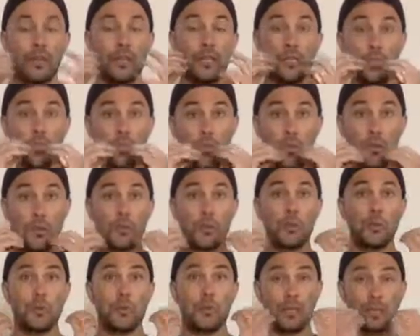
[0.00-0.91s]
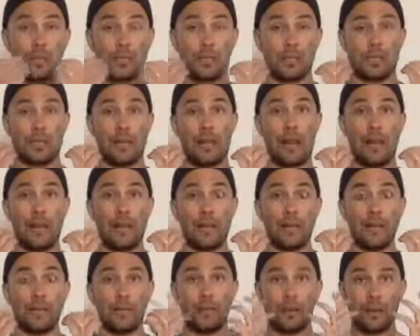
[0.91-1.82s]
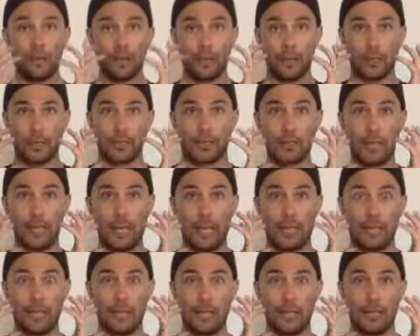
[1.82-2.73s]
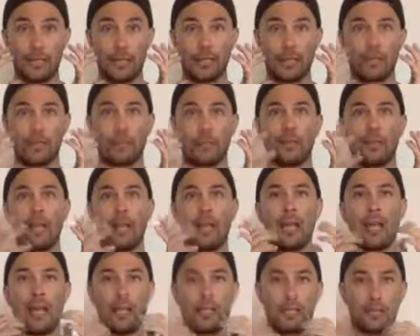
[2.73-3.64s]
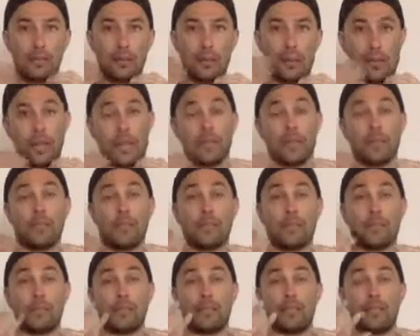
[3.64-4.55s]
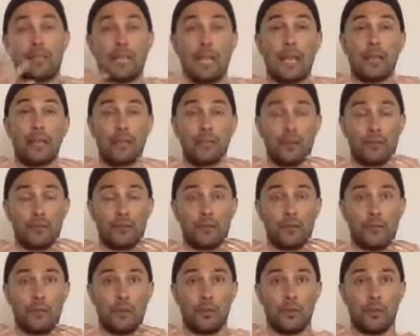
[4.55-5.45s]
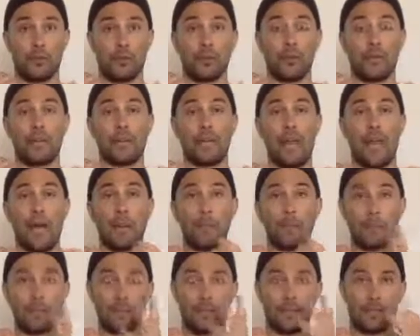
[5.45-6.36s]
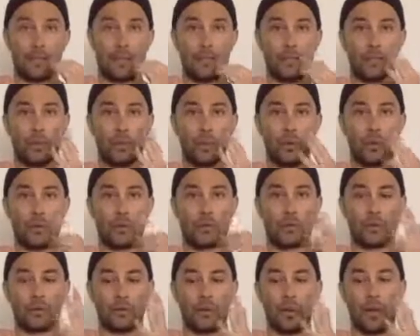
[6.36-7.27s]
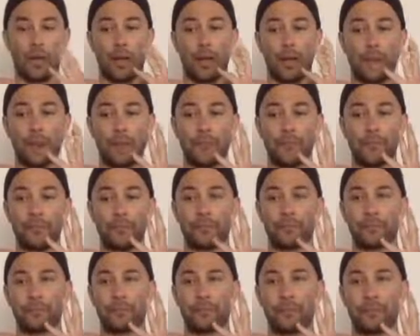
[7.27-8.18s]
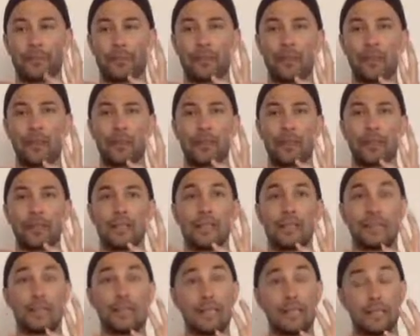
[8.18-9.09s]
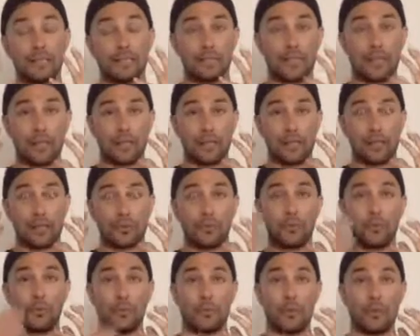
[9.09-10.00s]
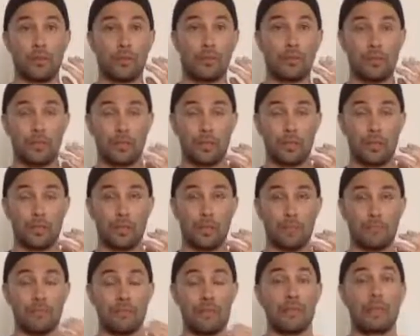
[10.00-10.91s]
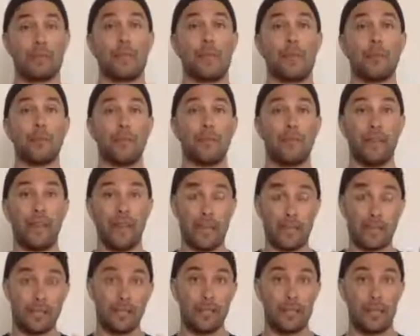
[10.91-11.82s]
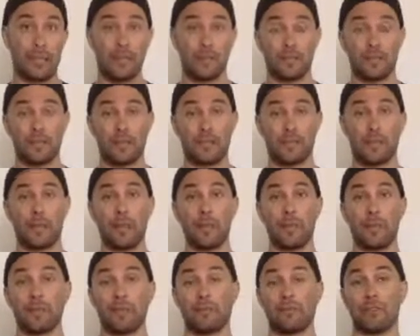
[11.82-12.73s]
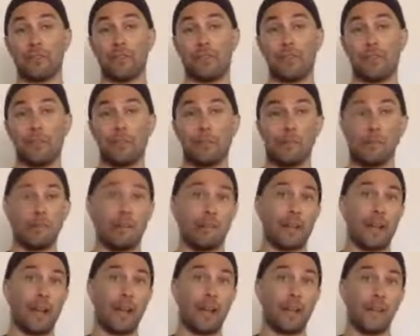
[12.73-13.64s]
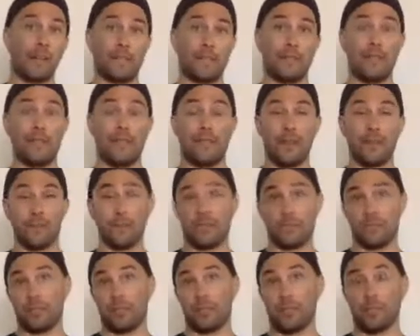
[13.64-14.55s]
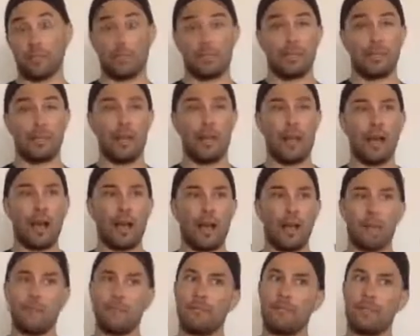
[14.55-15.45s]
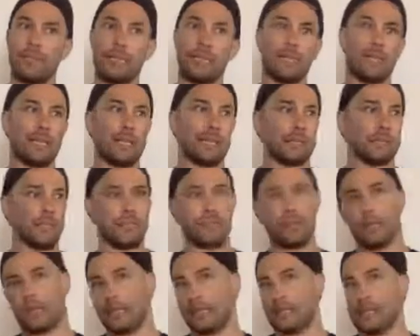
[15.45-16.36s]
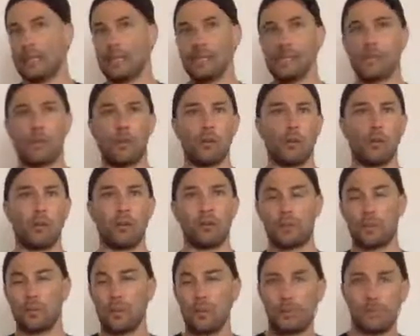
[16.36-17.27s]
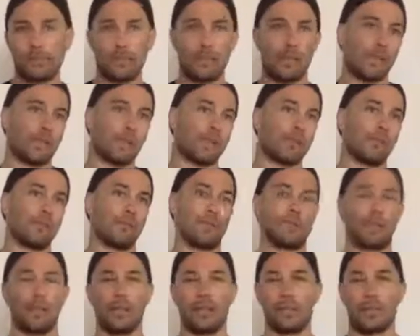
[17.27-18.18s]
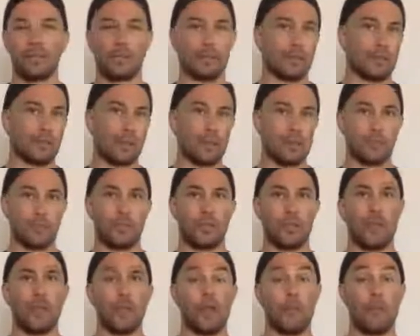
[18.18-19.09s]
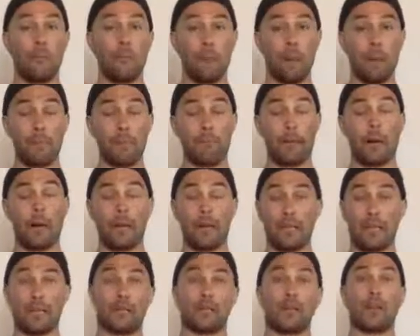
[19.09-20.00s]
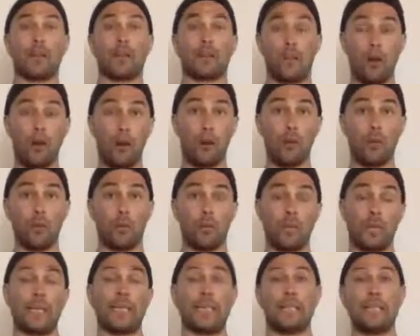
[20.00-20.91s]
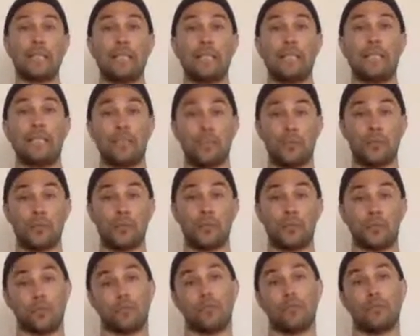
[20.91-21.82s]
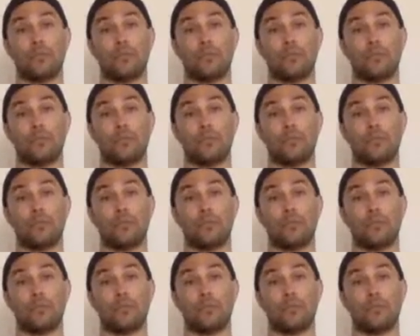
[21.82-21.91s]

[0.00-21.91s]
use the saliva of our glands here as our taste buds sense our food. What happens is we're signaling through the nervous system the type of enzymes that are coming. For example, if I eat vegetables, I'm eating zucchini and sweet potato and such. My body is like, oh, we need to start to